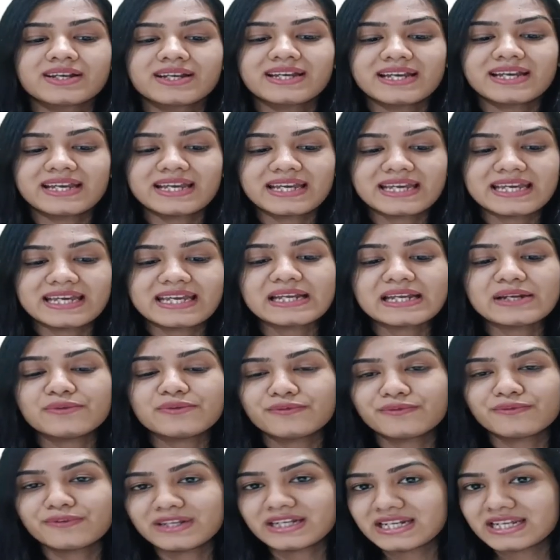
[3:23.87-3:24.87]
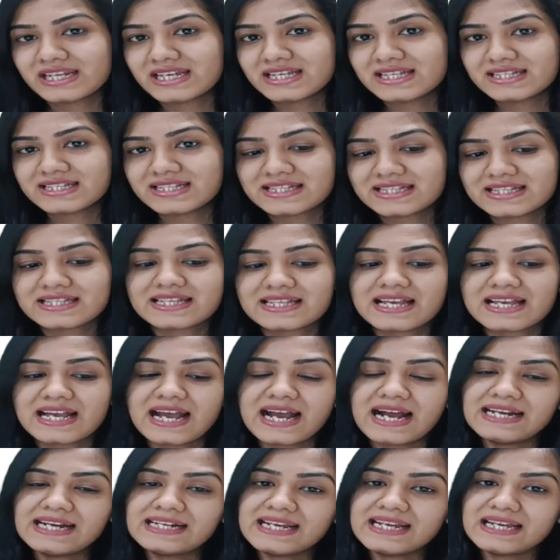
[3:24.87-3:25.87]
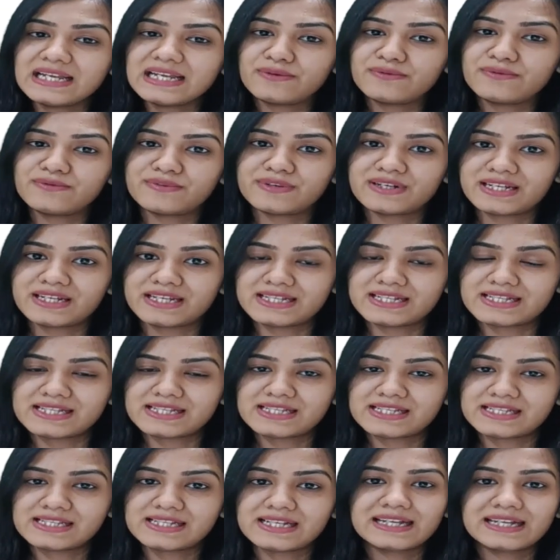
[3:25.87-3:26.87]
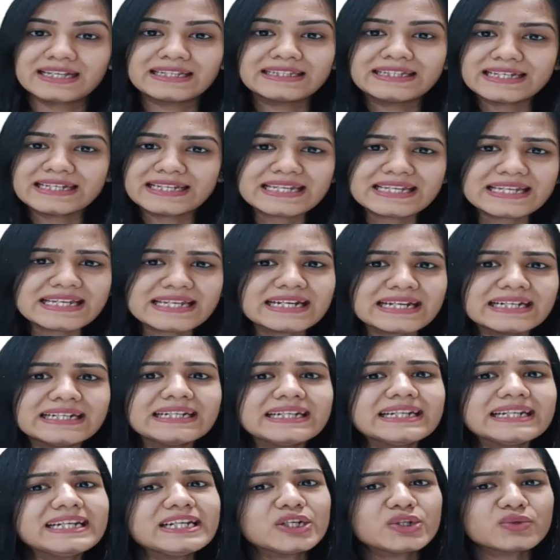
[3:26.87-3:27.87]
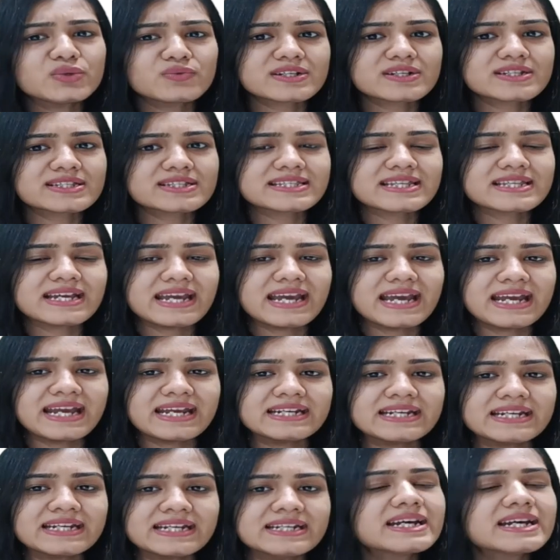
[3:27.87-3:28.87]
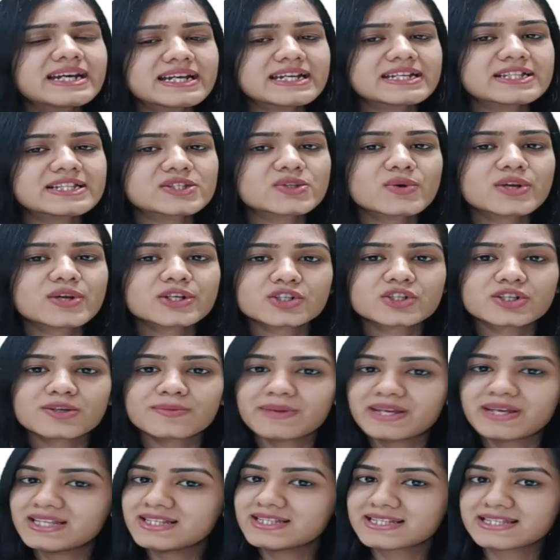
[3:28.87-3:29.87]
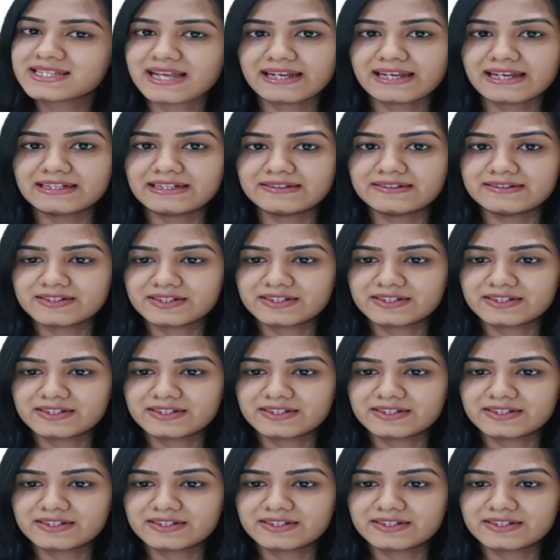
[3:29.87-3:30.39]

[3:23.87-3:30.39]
ils finissent, and elles finissent. The ENT towards the end, it's going to remain silent.